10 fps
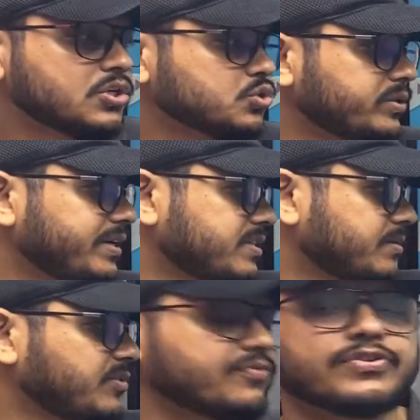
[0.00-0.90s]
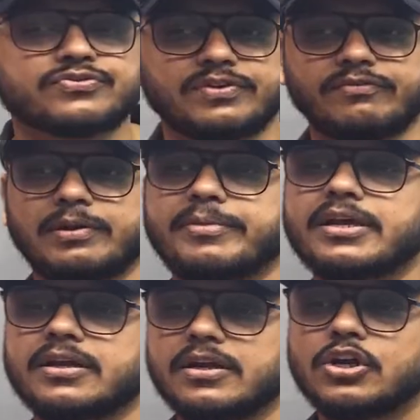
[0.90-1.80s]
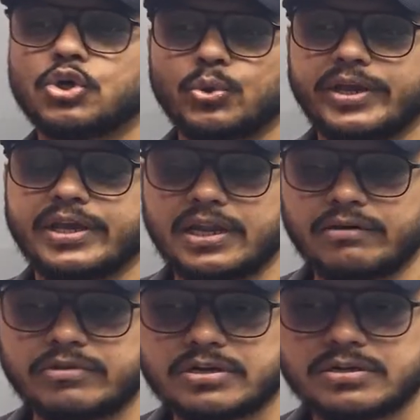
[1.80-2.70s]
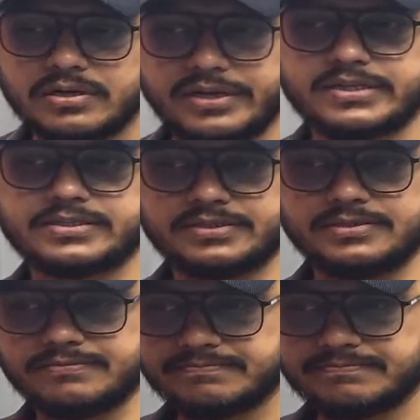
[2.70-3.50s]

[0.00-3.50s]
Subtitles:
So that is something which we will be doing in our next session.